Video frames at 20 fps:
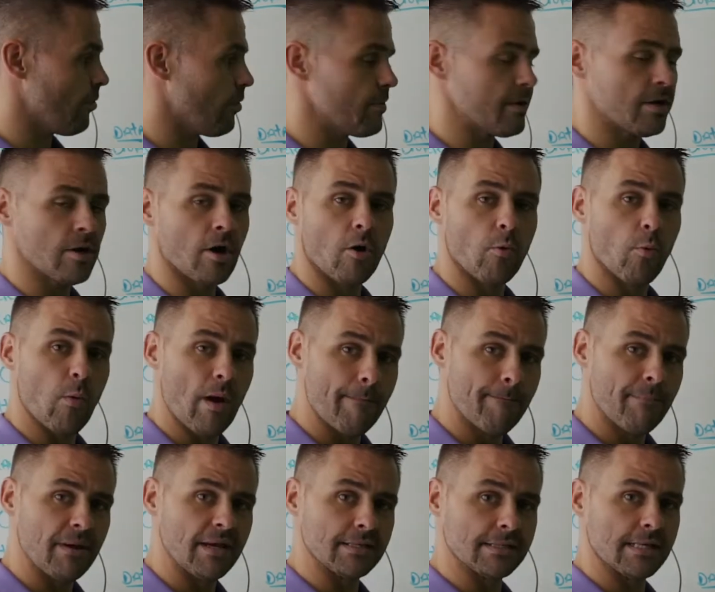we call
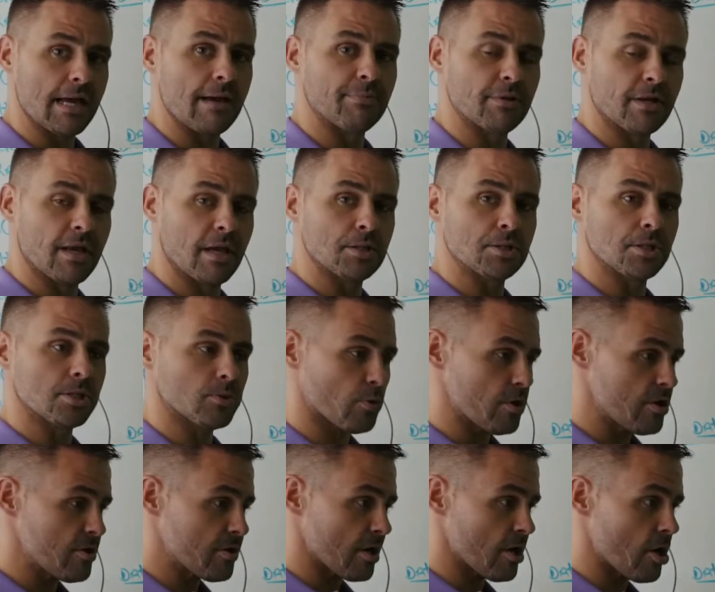web-based applications where
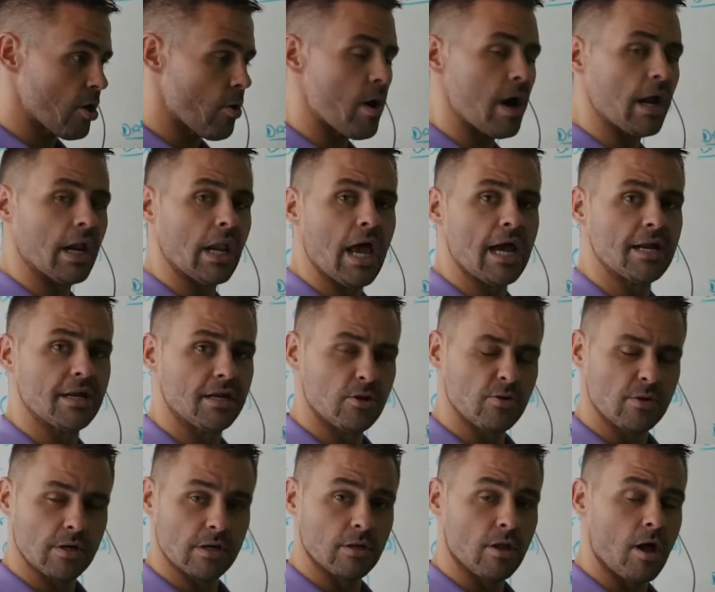you can go online and you
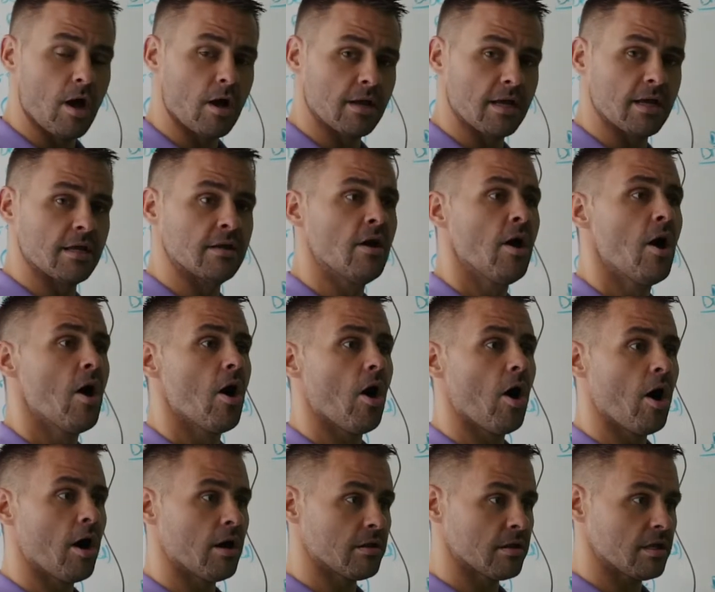can log in
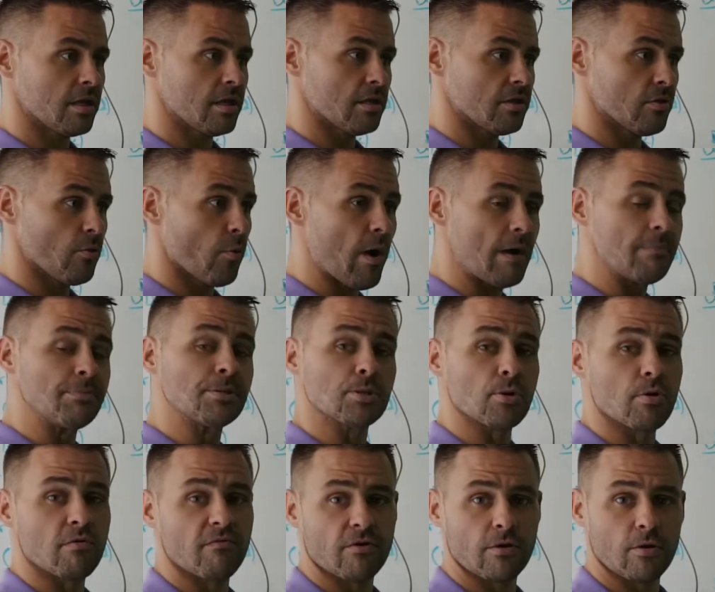on the web
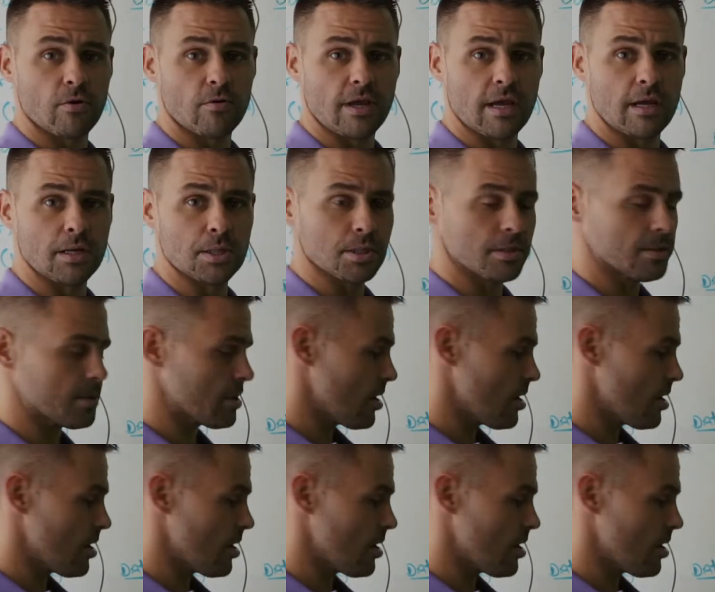server locations,